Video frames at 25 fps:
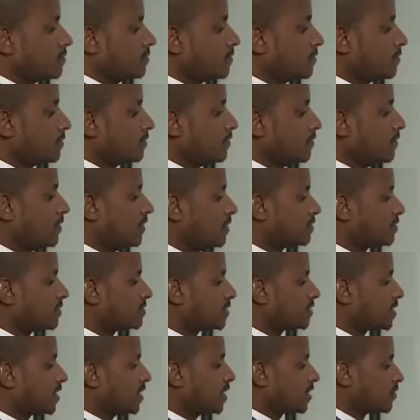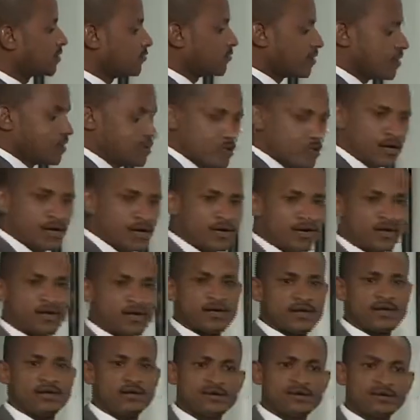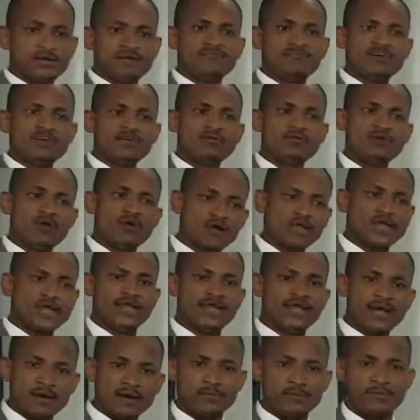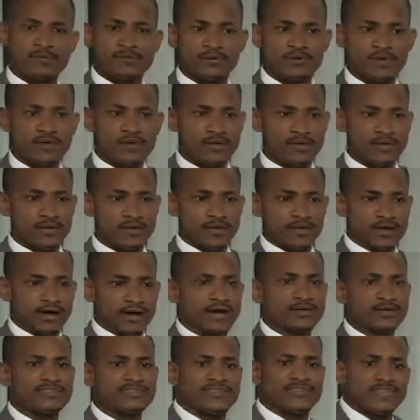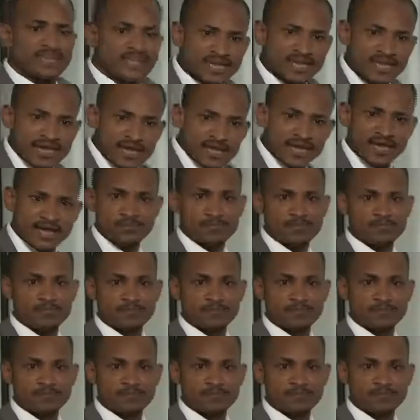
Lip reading: This thing, when you are even woken up at 3 a.m.,